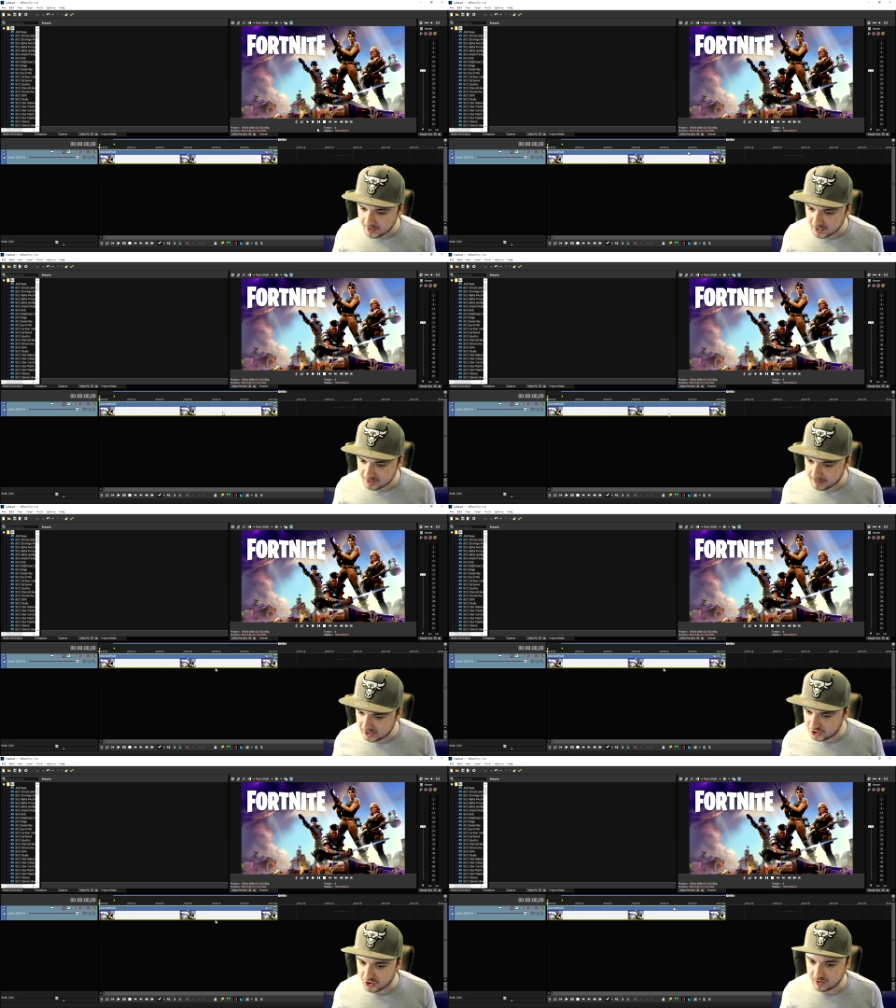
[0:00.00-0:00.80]
nice
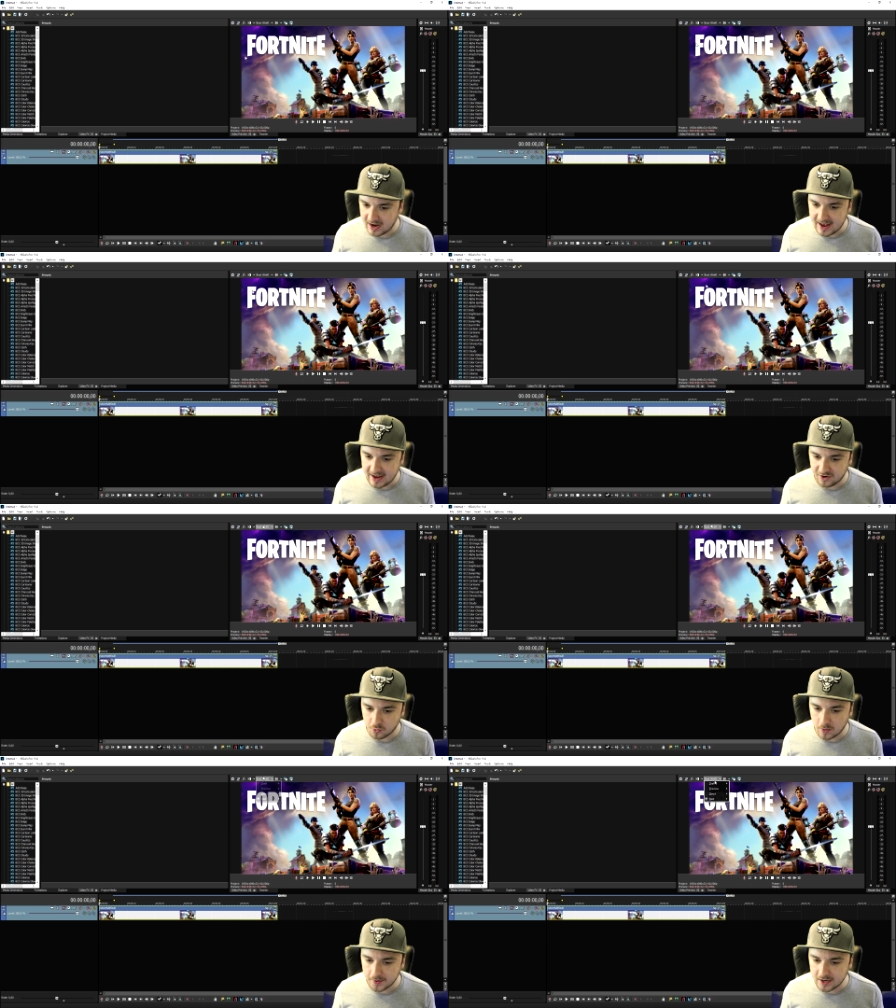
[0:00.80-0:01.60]
picture. And
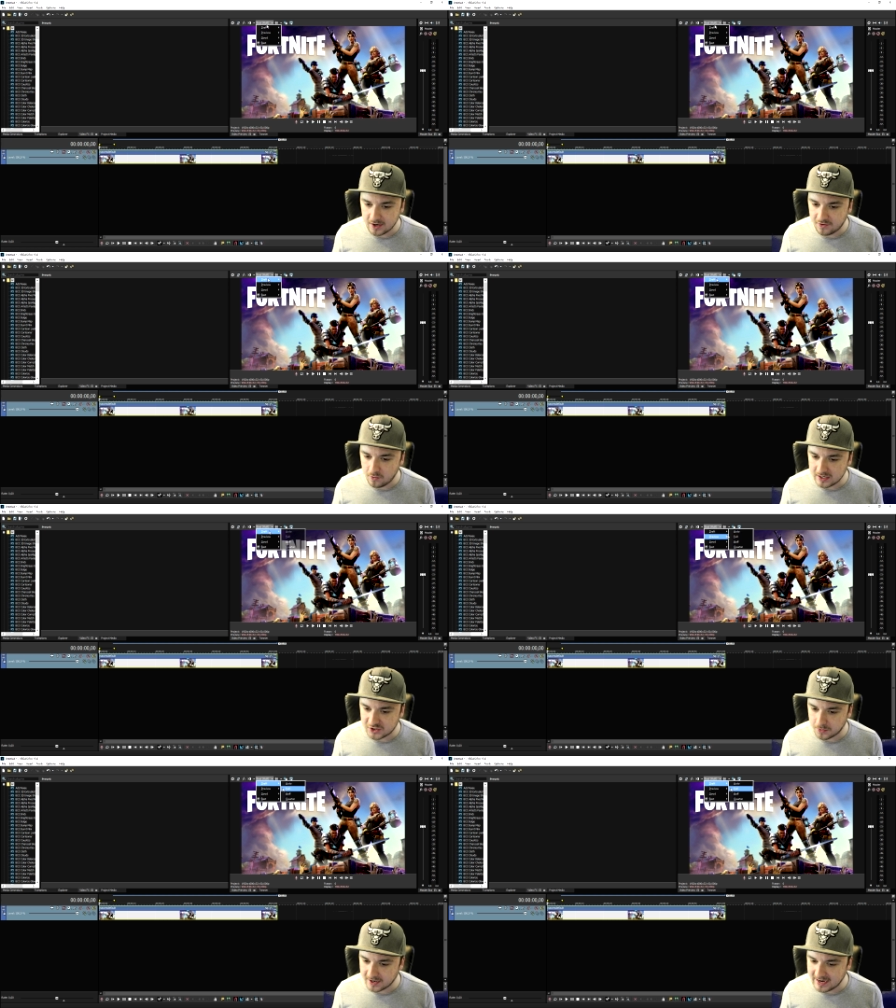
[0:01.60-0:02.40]
what we're gonna do
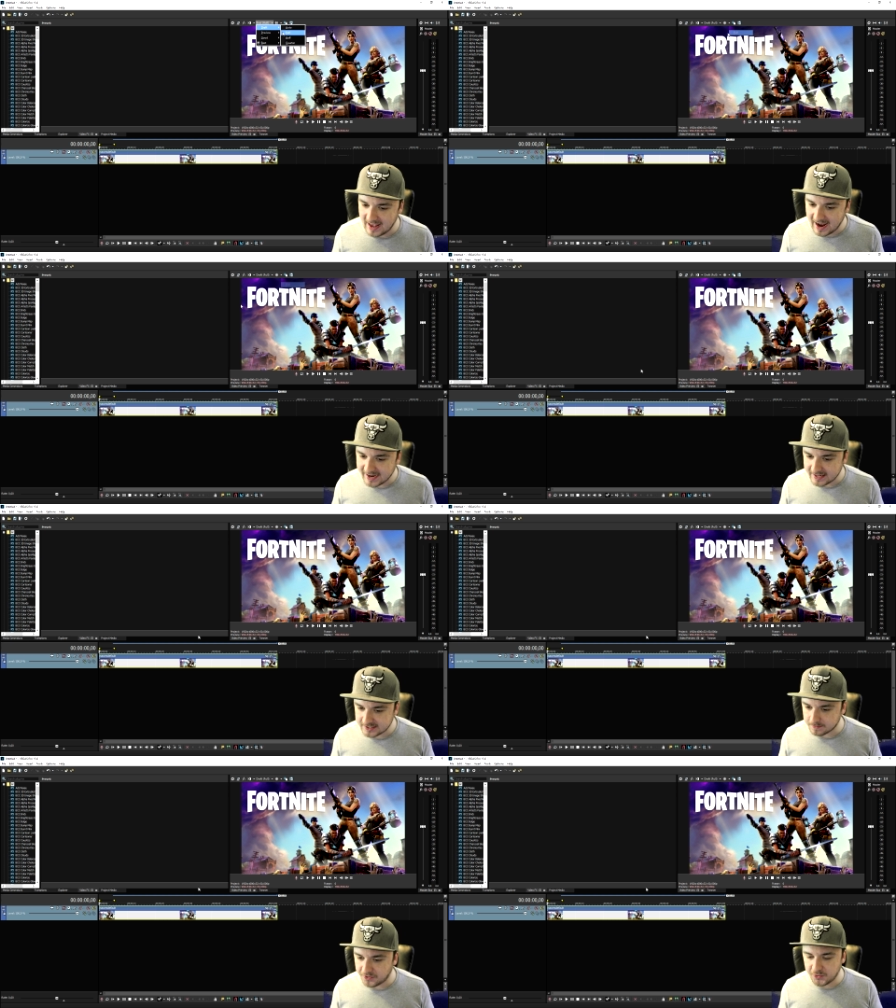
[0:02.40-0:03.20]
is we're gonna add in
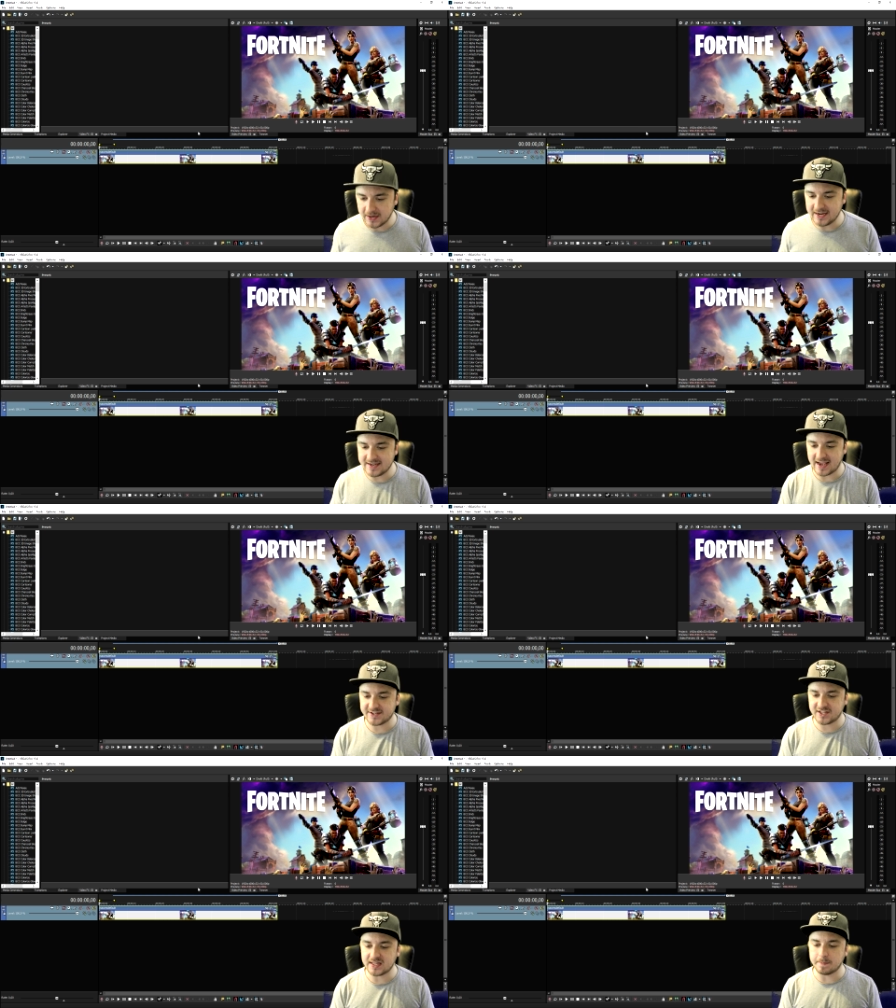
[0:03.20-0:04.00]
some 3D
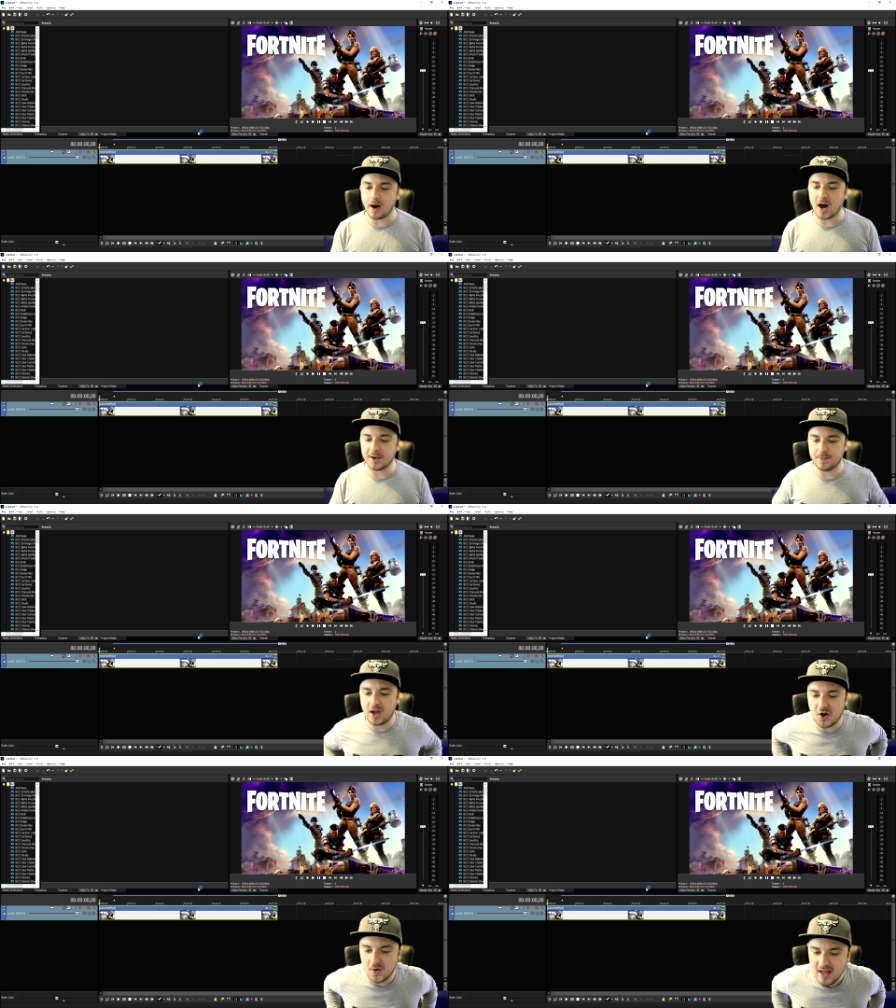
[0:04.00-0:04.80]
text at the bottom.
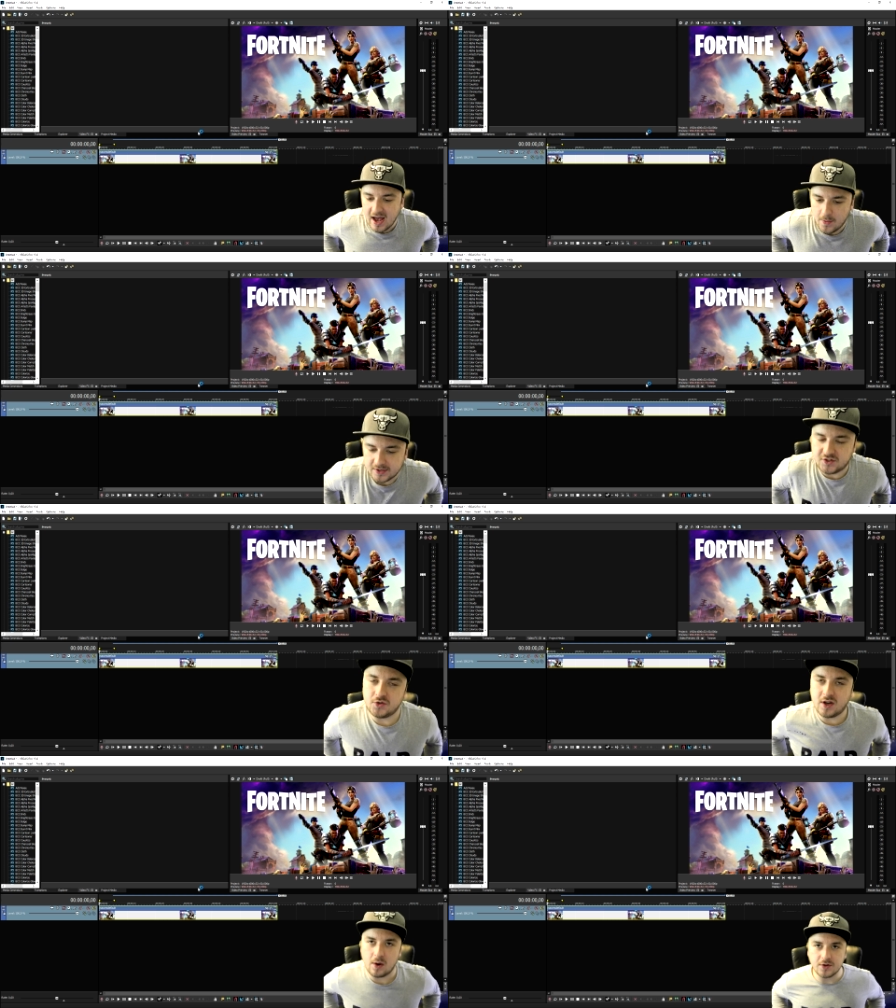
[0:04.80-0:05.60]
Now, I want want
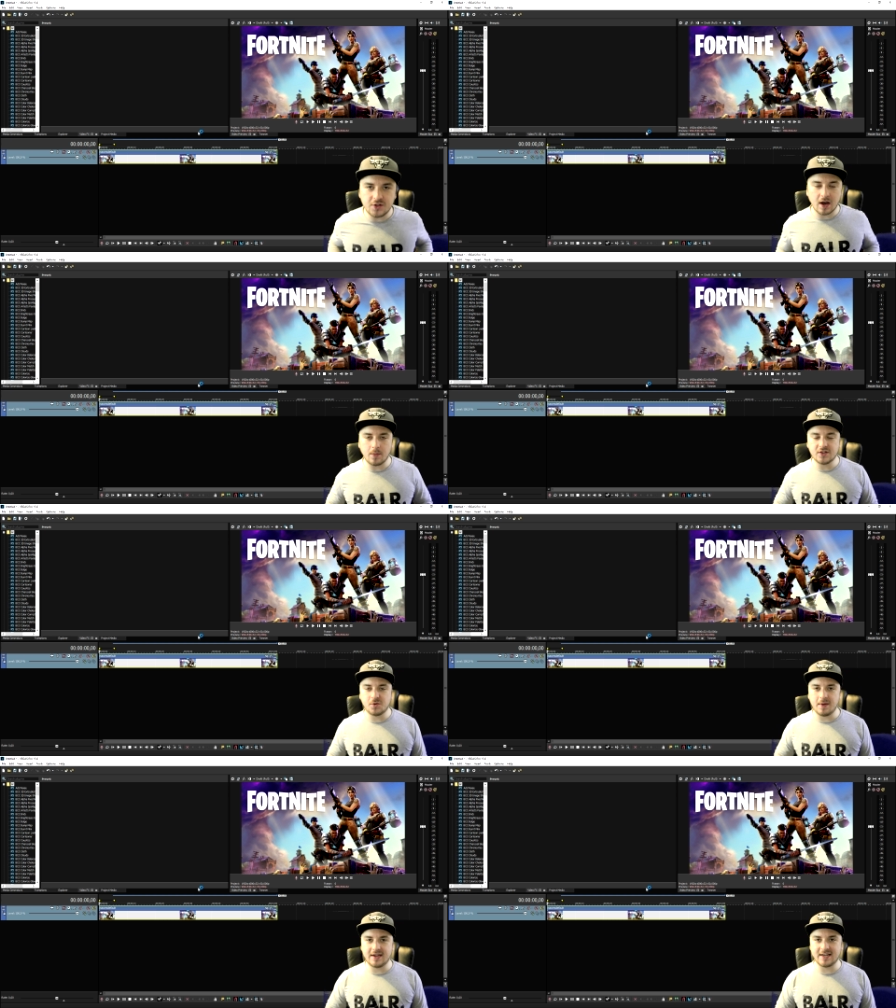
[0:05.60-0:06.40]
to I want you I want
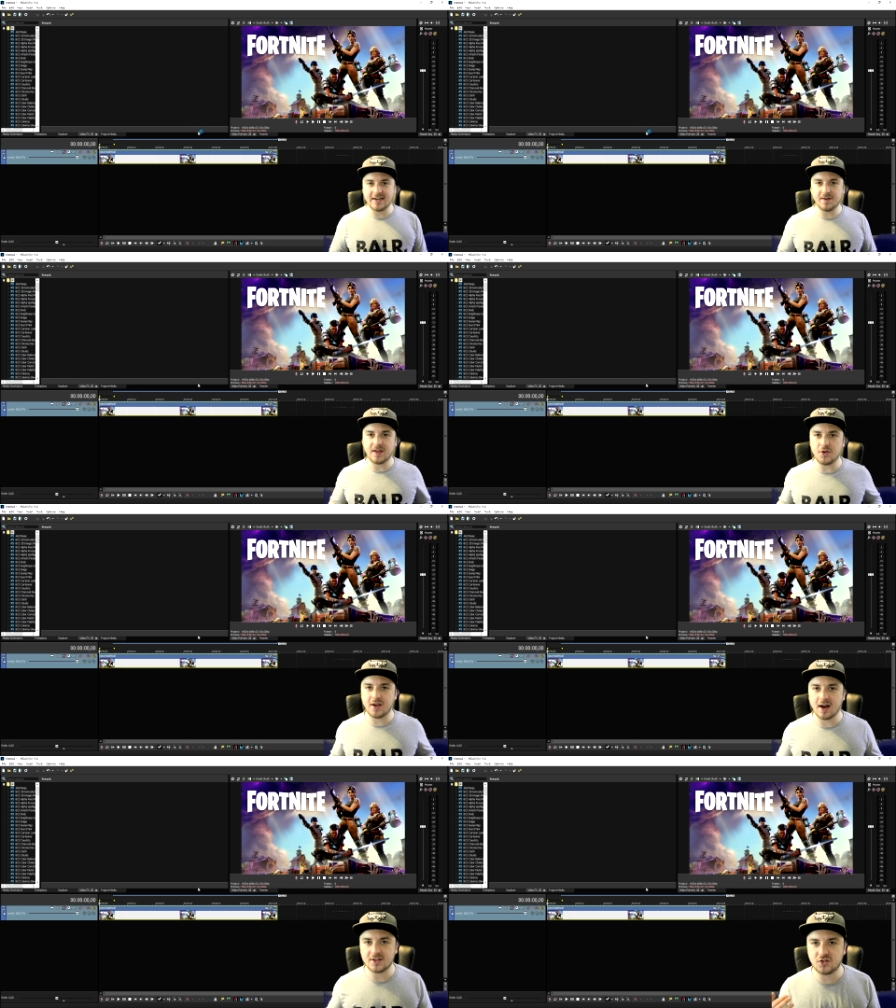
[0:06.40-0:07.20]
to make clear that you
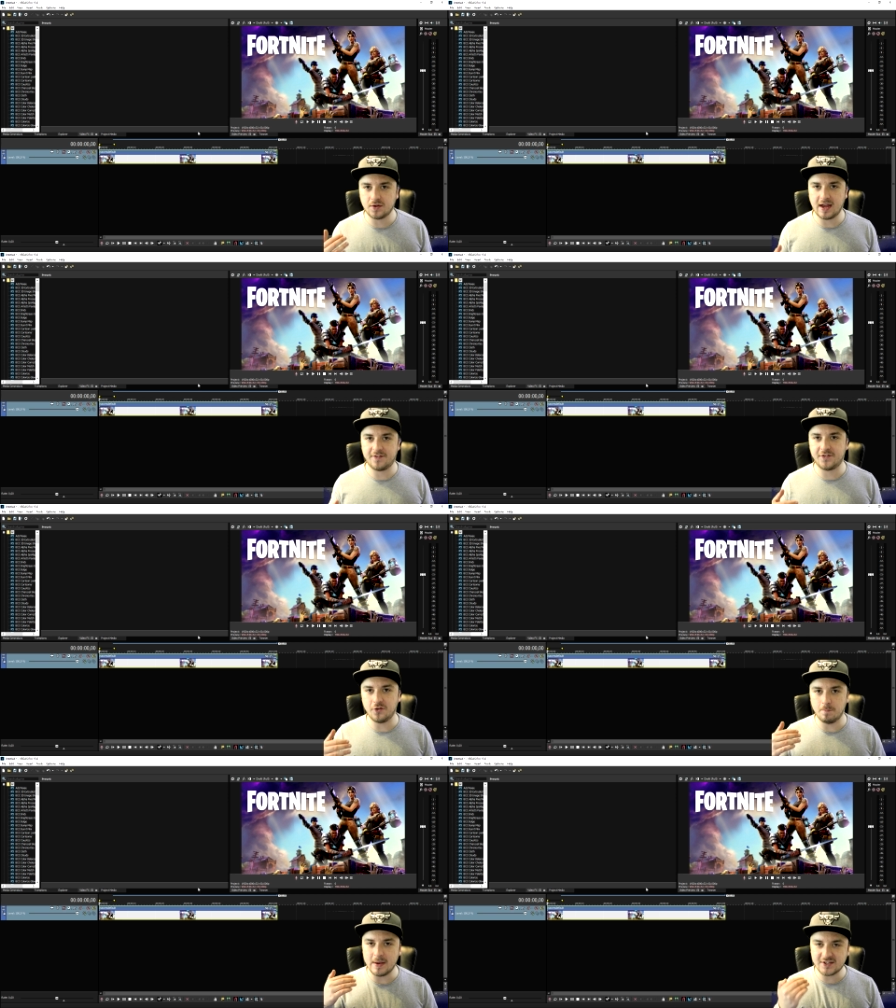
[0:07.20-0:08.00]
guys don't have
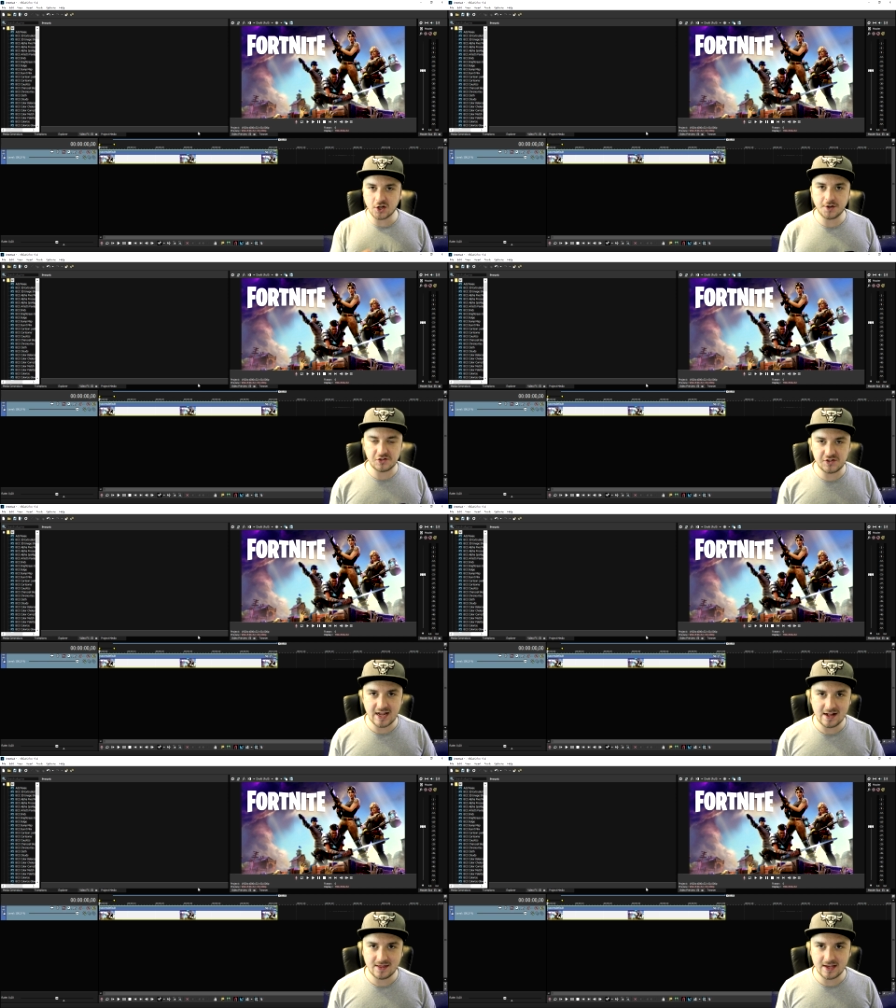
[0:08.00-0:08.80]
to
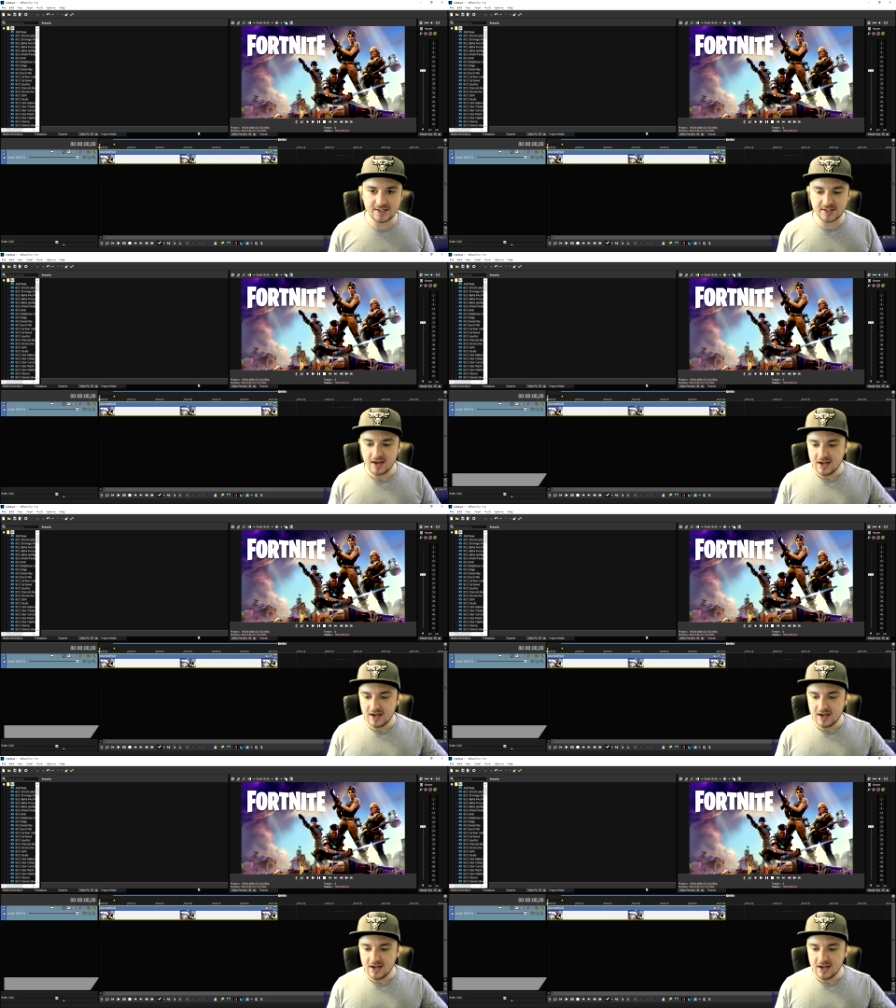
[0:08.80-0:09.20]
misunderstand this.